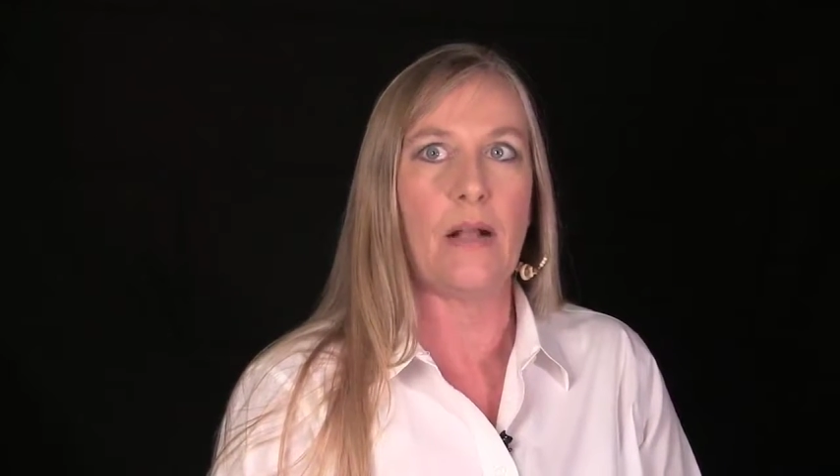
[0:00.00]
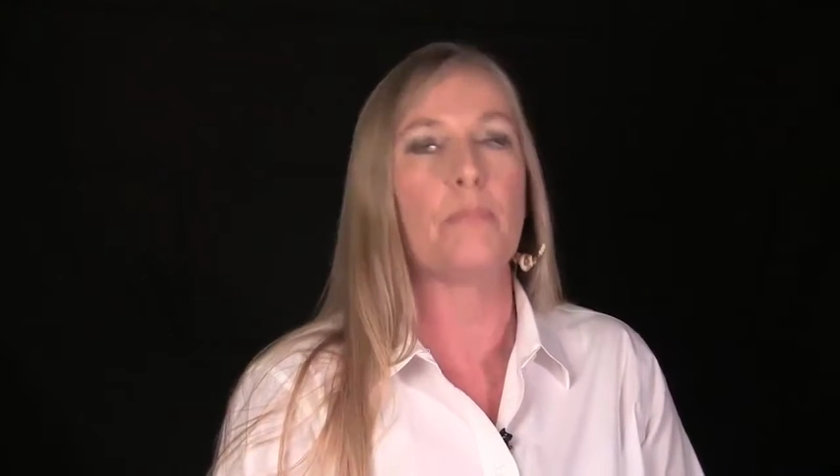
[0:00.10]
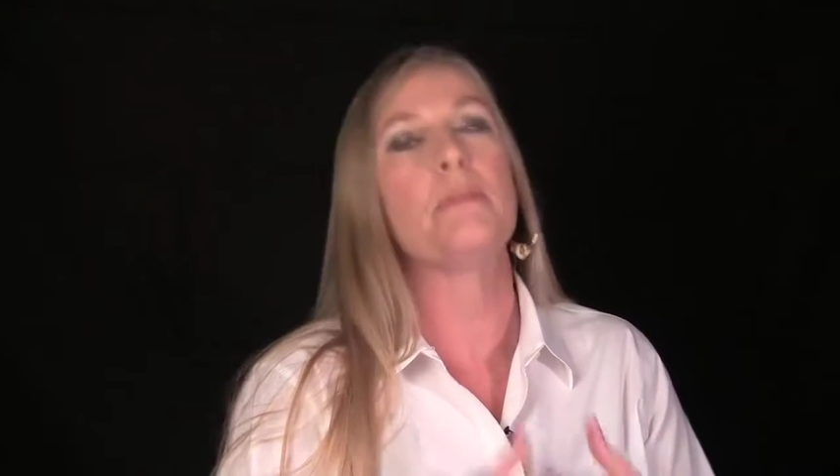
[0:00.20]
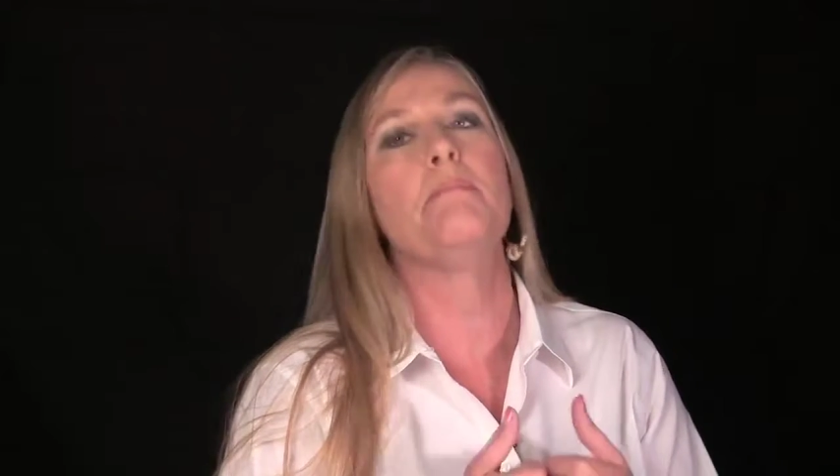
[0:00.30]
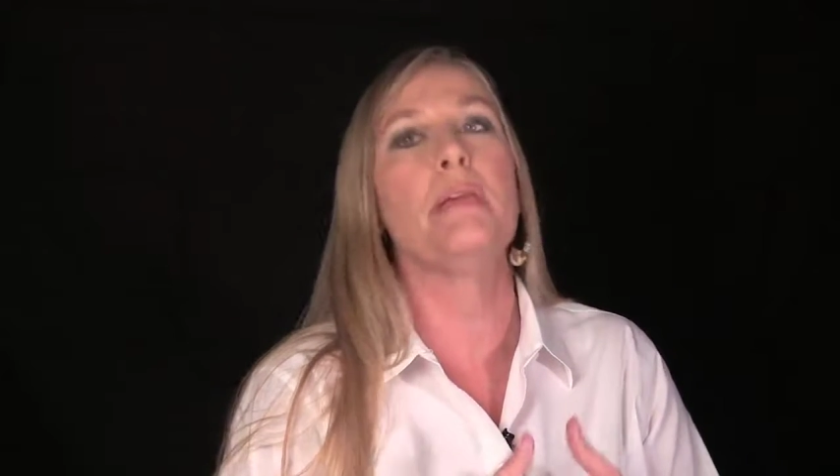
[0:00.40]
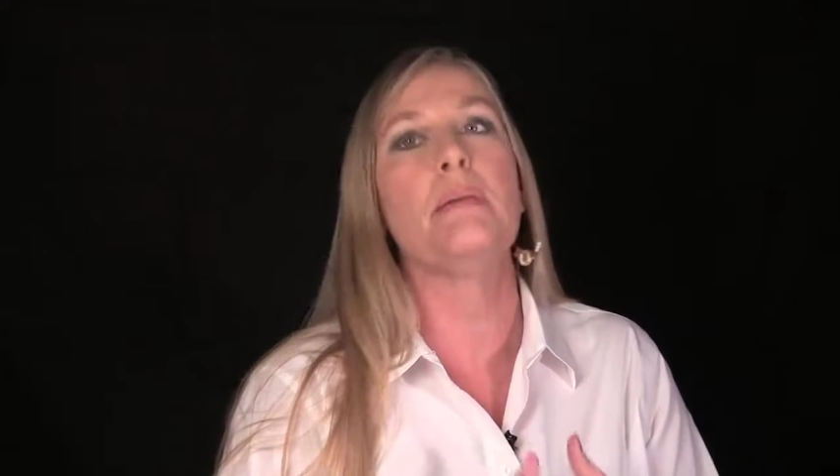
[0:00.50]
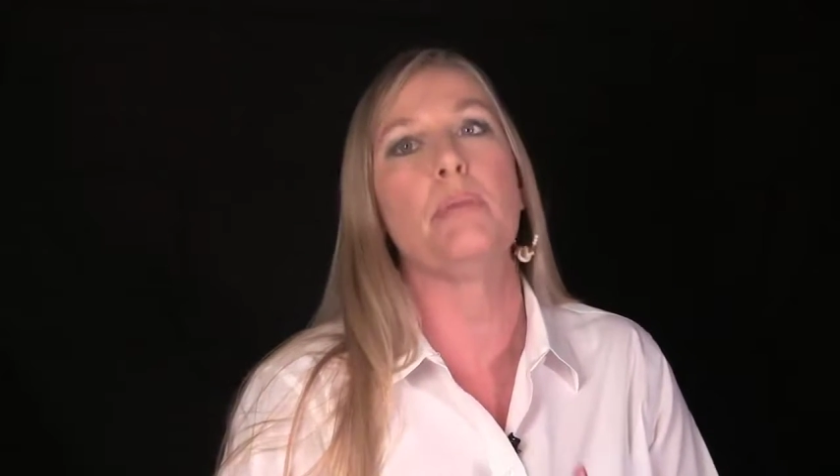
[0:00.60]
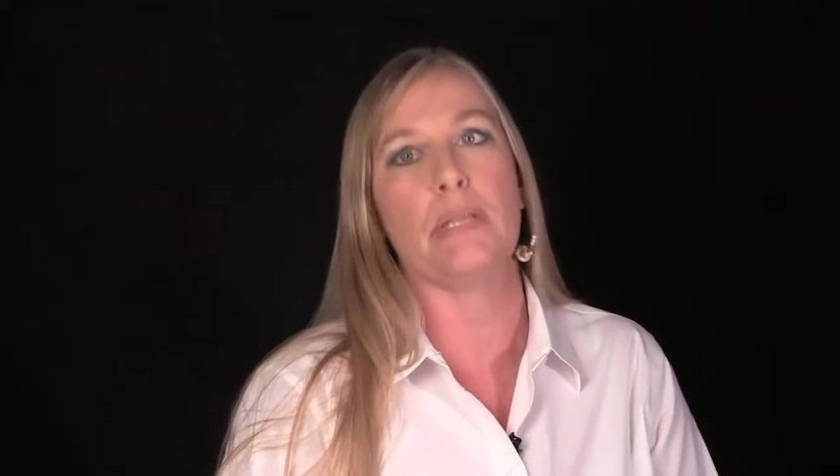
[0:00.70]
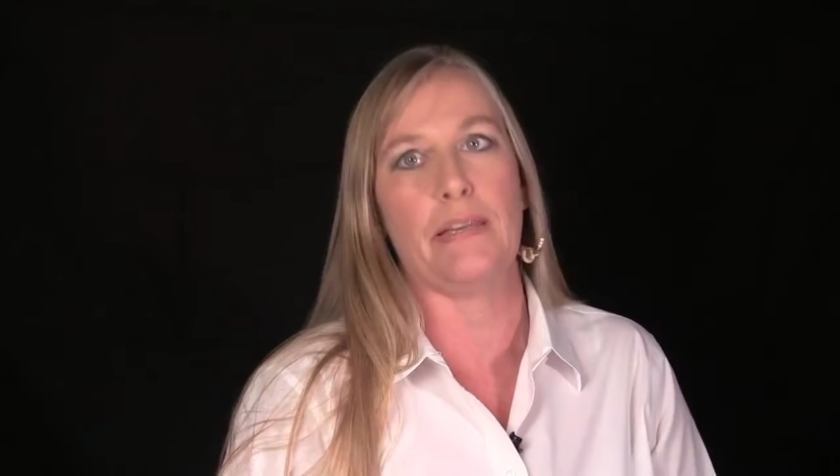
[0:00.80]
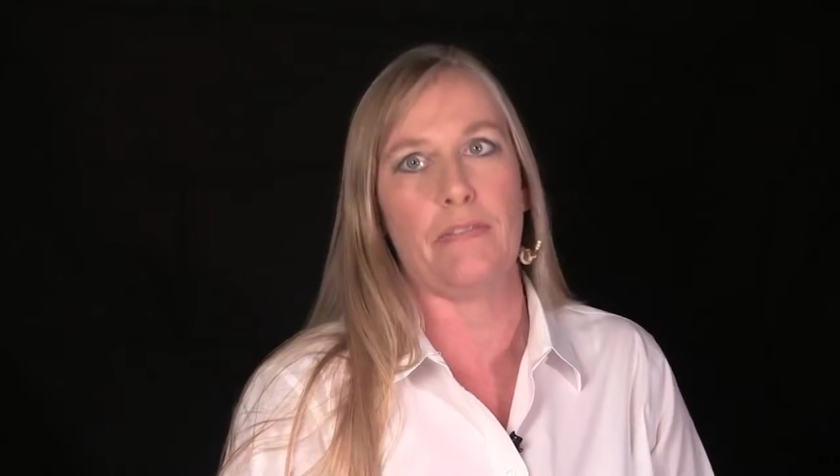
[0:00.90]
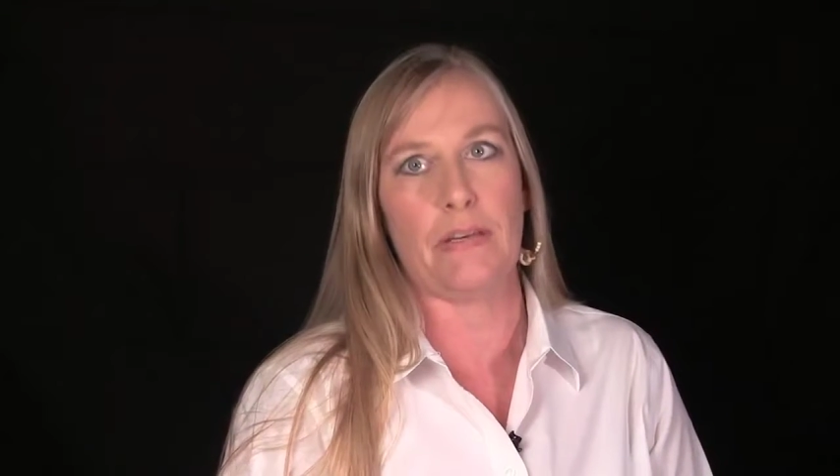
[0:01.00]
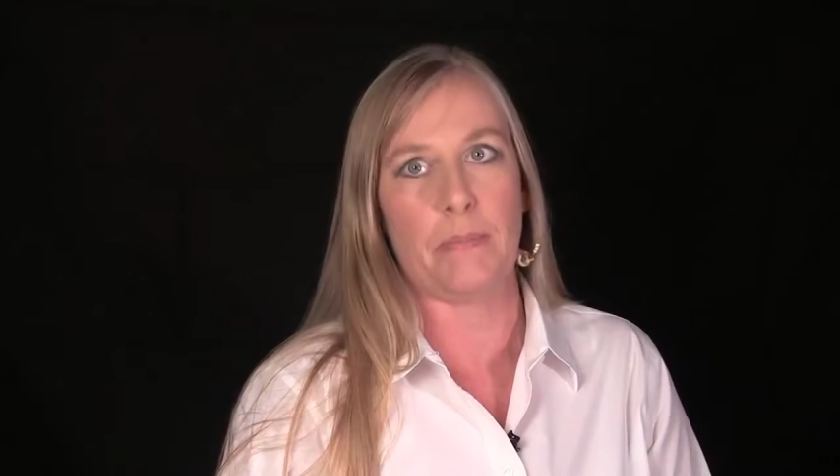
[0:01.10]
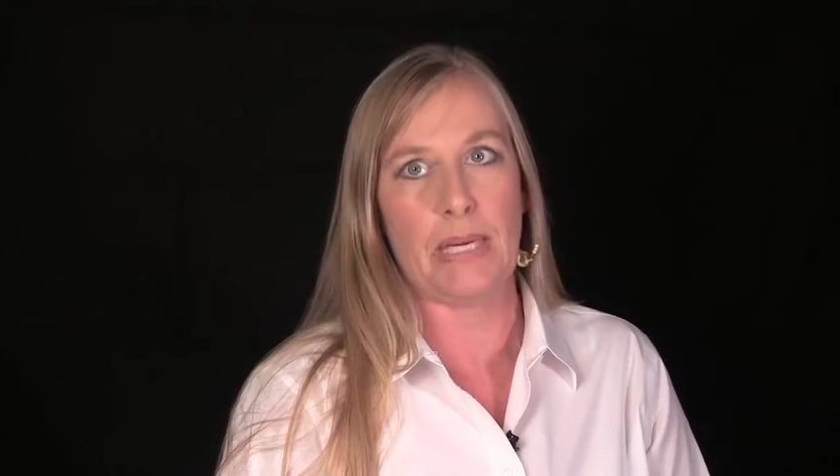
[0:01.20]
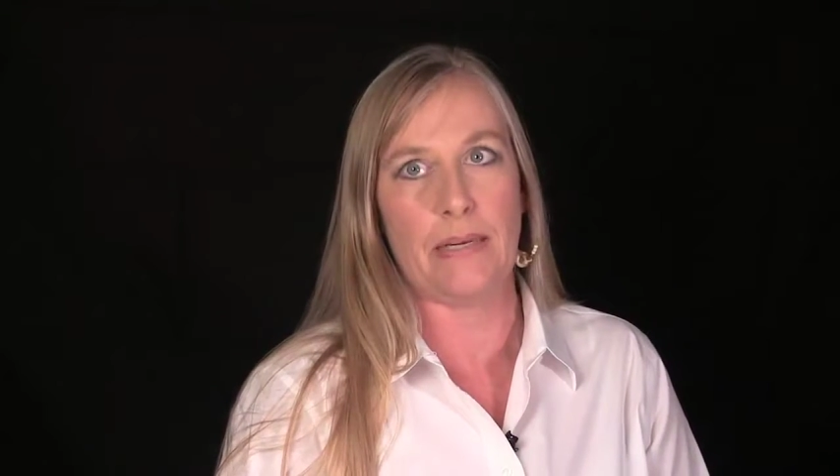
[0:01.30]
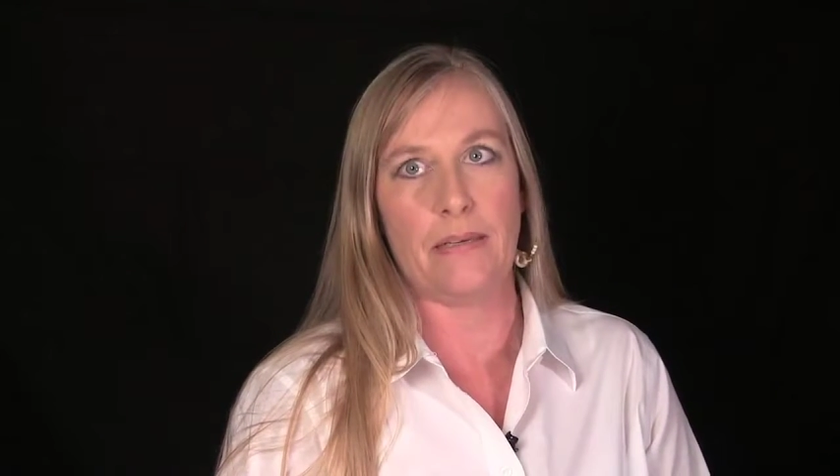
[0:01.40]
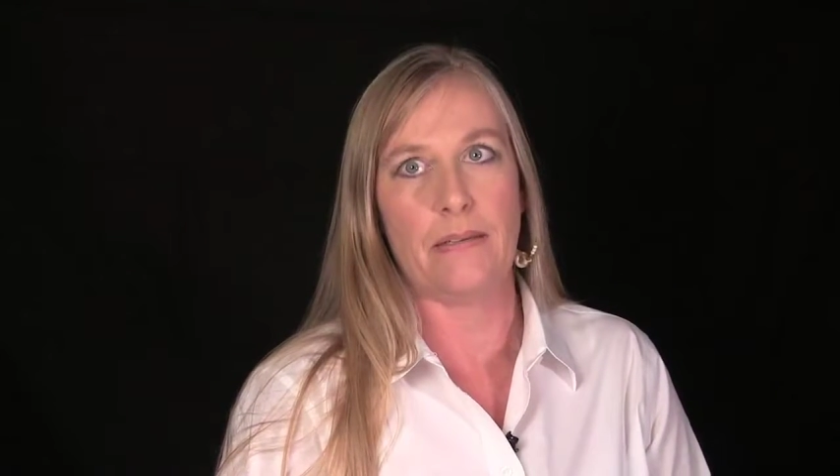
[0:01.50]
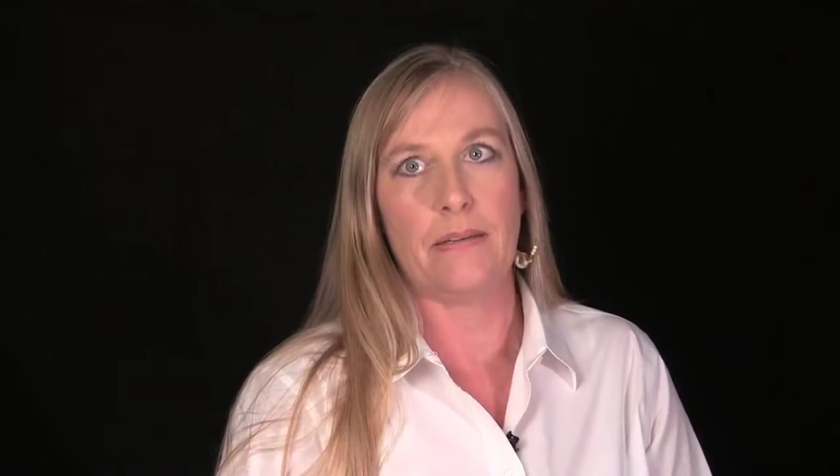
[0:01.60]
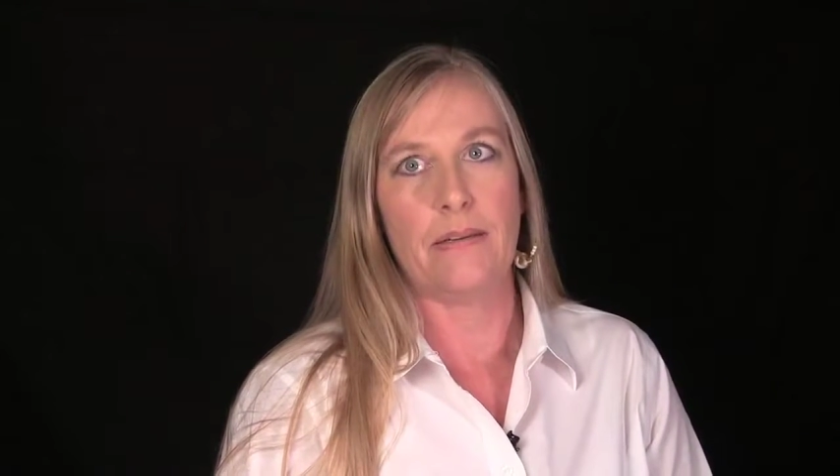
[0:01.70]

helped me believe in me.